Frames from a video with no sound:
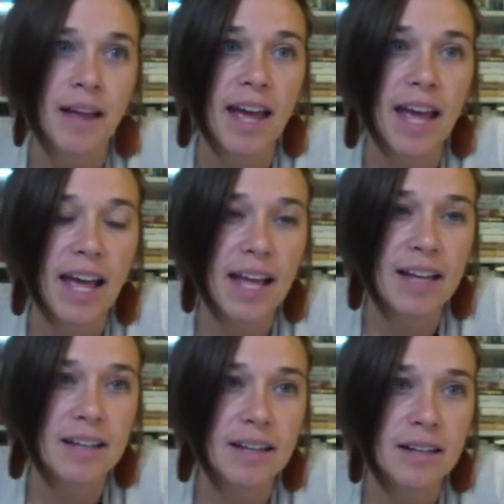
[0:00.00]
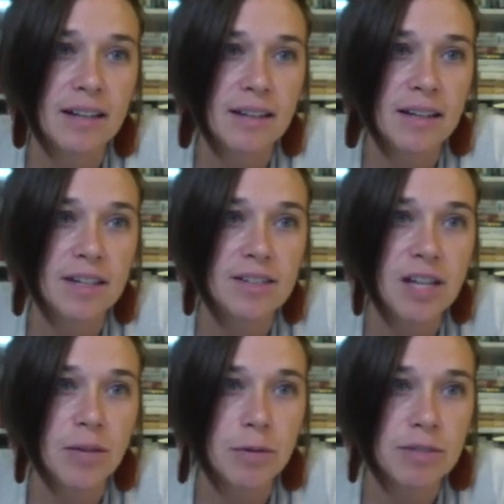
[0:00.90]
And here's
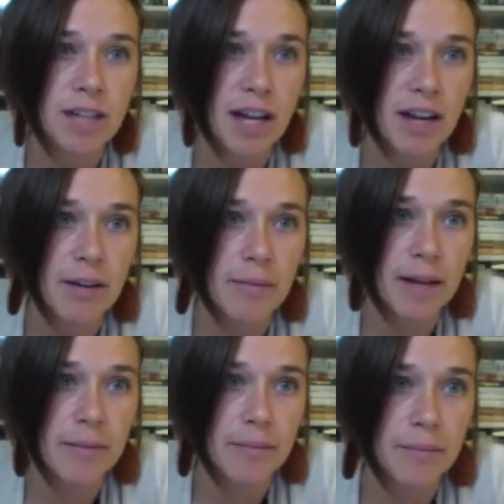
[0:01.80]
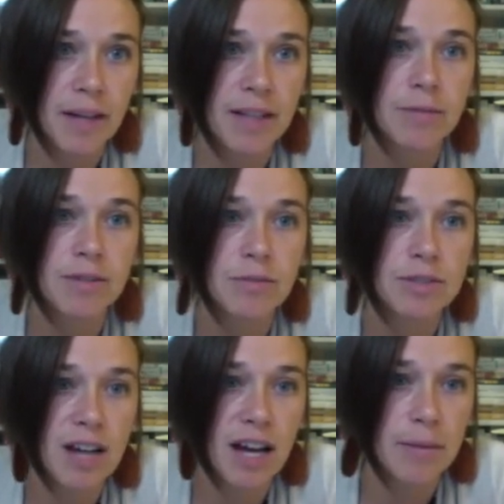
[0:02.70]
how we would diagram that. And then we'll
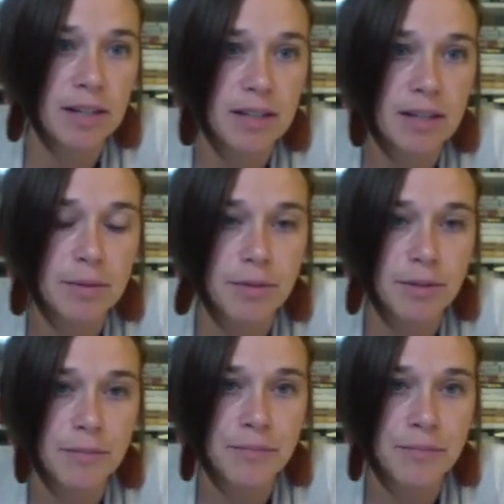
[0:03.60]
talk about it a little bit more.